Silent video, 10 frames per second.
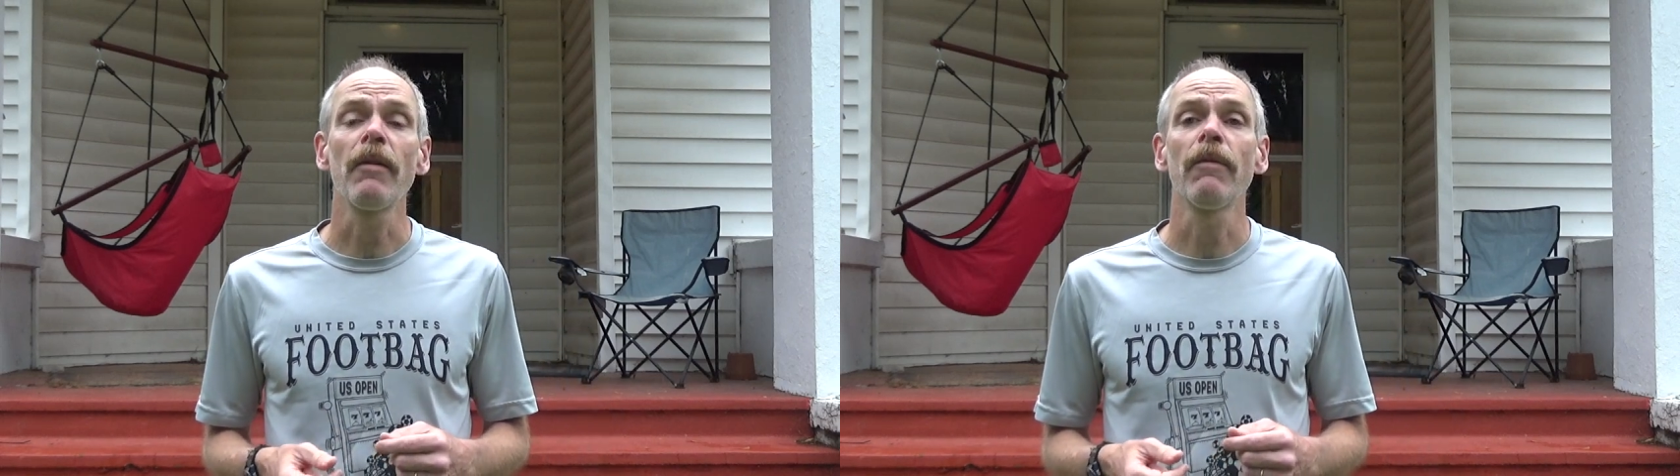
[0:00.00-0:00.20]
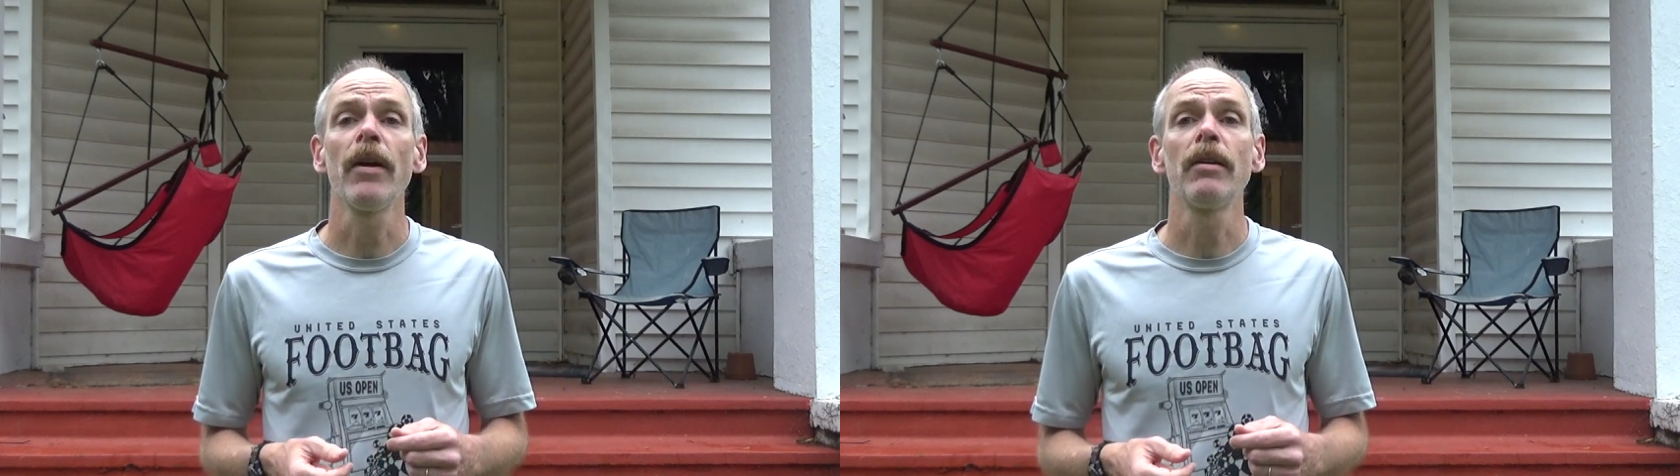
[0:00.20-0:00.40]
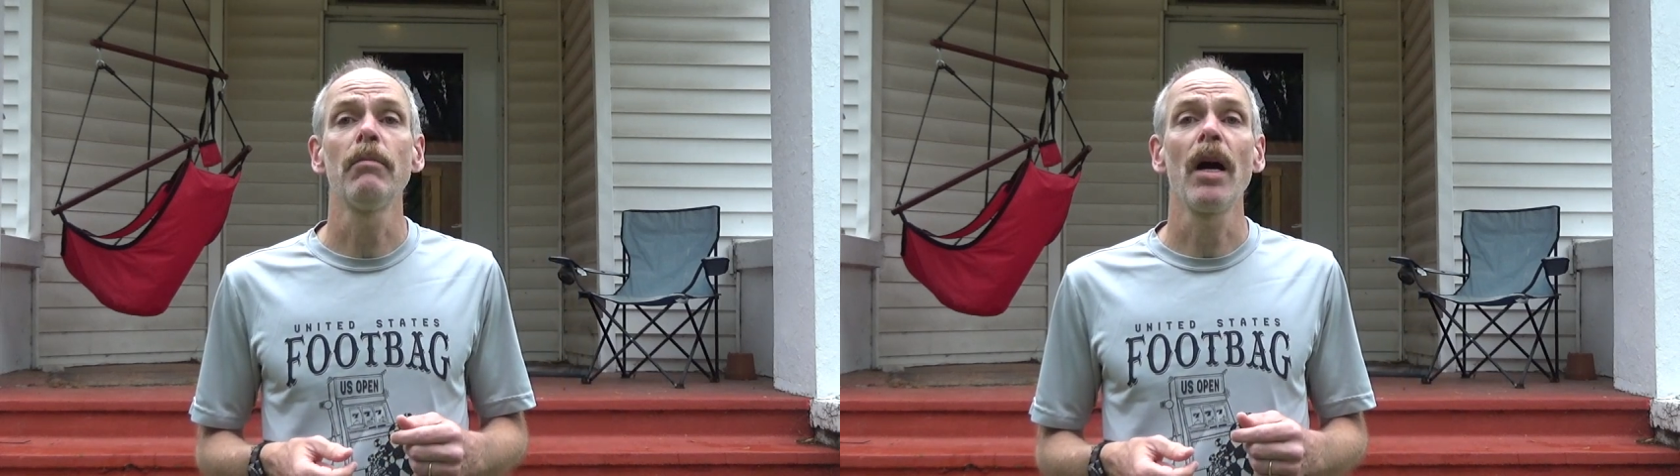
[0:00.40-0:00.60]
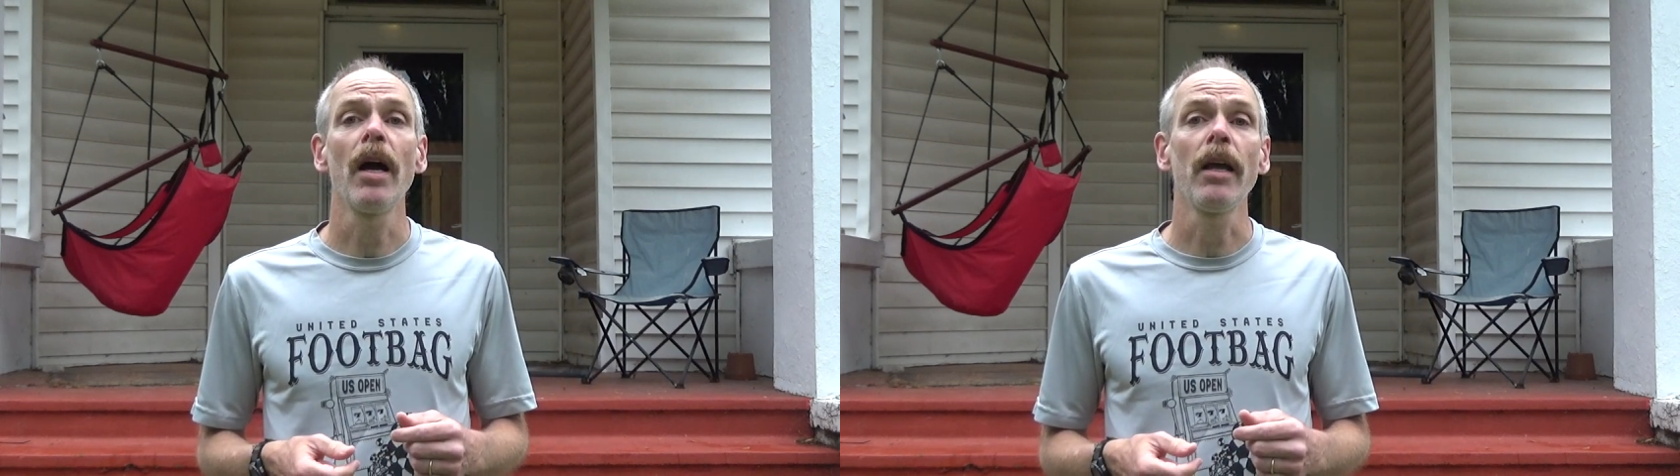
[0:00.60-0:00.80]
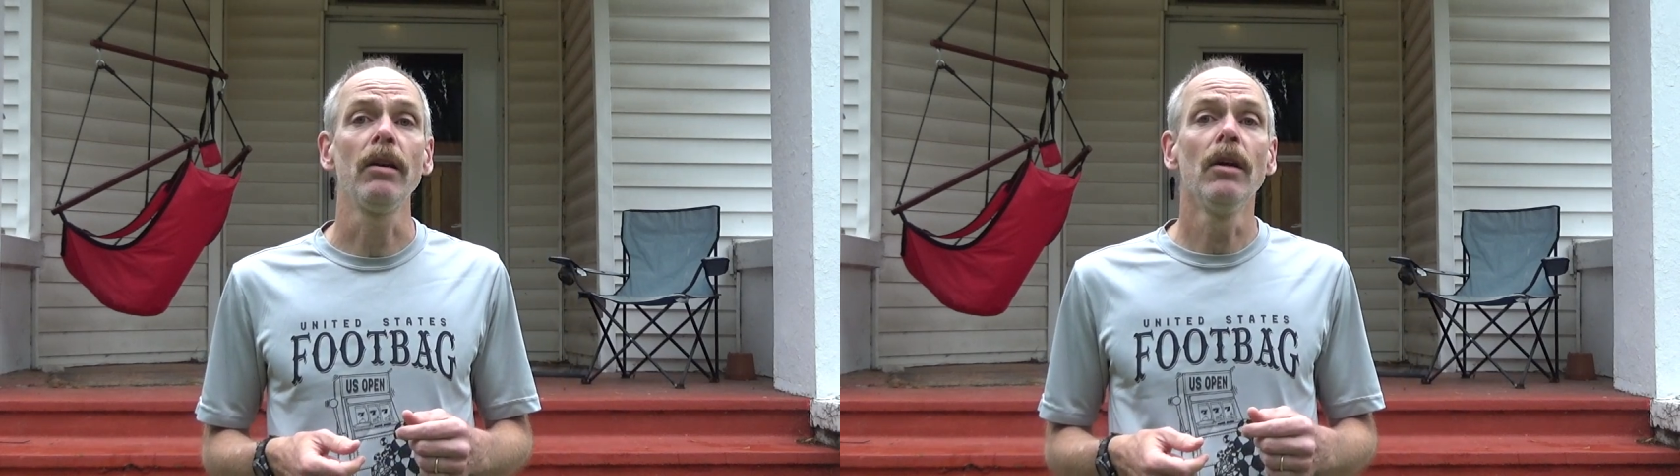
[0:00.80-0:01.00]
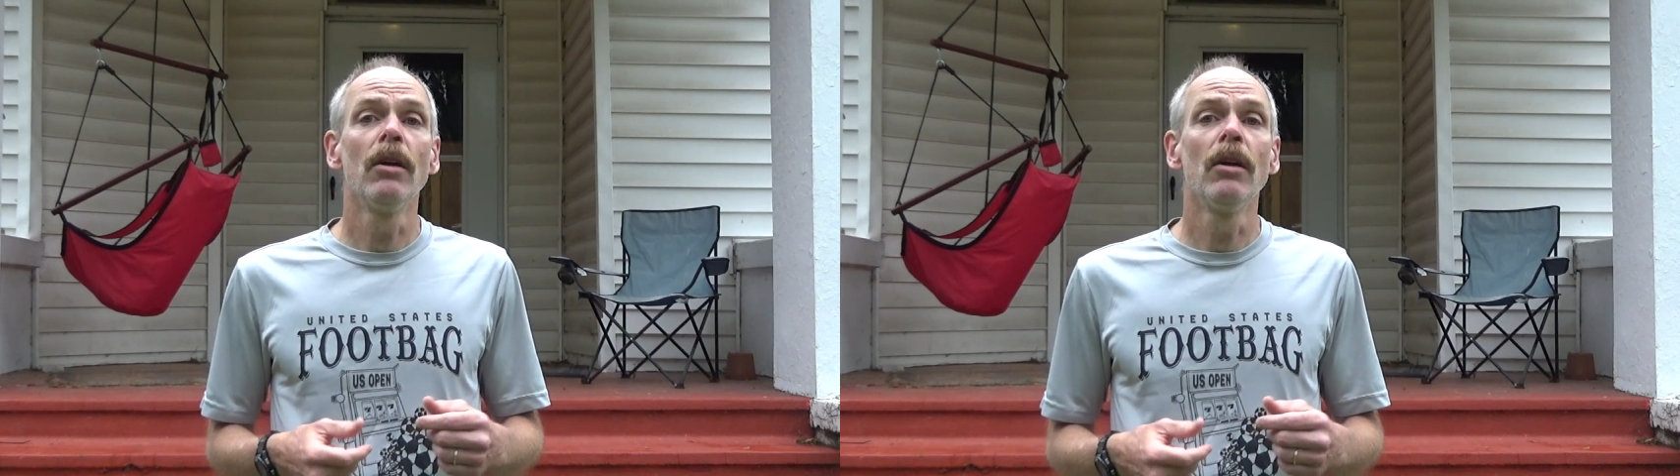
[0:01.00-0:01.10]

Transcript: friend of mine,